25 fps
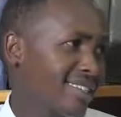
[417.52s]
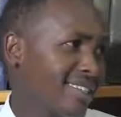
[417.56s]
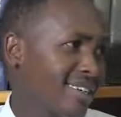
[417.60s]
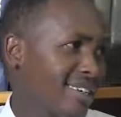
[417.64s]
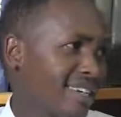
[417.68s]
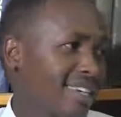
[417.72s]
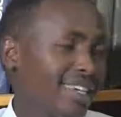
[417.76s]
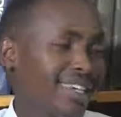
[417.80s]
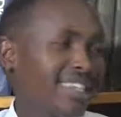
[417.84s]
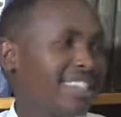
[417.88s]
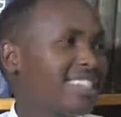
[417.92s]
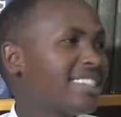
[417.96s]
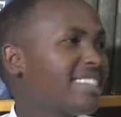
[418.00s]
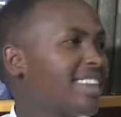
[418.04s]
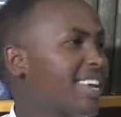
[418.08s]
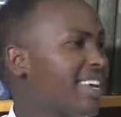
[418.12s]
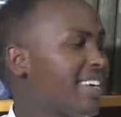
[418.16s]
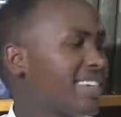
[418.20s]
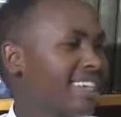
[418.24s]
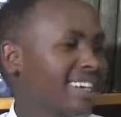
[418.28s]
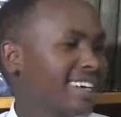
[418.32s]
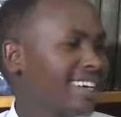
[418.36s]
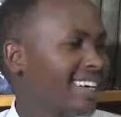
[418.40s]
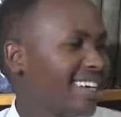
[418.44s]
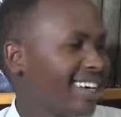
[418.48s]
It is
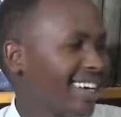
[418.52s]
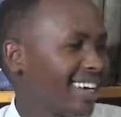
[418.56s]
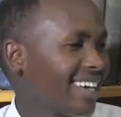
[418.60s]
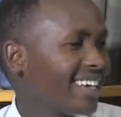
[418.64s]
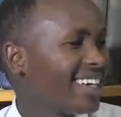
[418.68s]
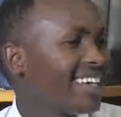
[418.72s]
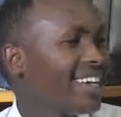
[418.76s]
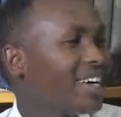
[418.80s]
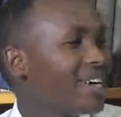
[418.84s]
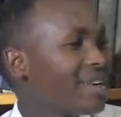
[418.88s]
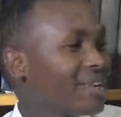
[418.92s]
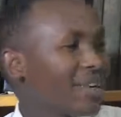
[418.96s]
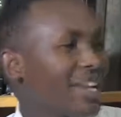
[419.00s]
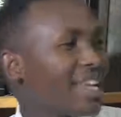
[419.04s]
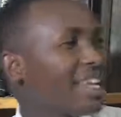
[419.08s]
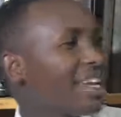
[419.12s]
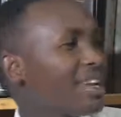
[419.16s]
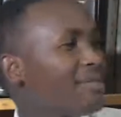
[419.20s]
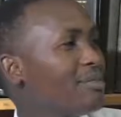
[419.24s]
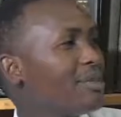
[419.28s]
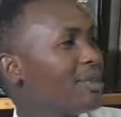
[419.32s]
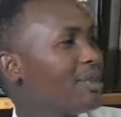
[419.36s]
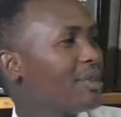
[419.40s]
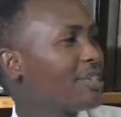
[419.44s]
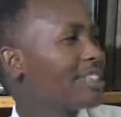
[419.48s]
like,
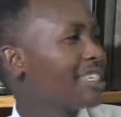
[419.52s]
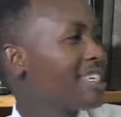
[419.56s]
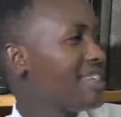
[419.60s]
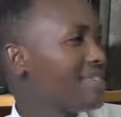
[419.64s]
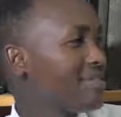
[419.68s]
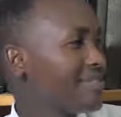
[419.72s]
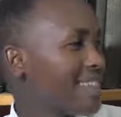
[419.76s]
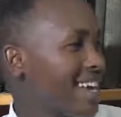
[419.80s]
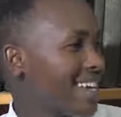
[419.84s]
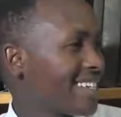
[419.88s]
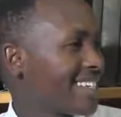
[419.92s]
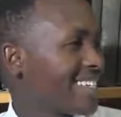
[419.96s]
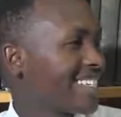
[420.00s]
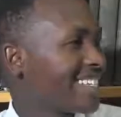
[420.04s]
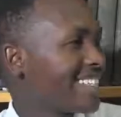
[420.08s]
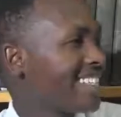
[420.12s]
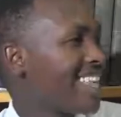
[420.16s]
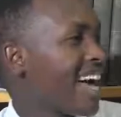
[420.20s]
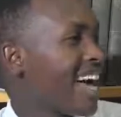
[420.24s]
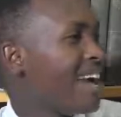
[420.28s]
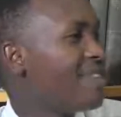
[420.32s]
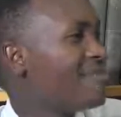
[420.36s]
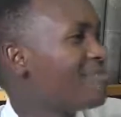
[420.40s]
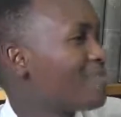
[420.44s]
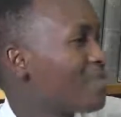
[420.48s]
let me not give that
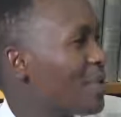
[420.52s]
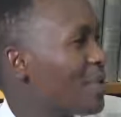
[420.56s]
example.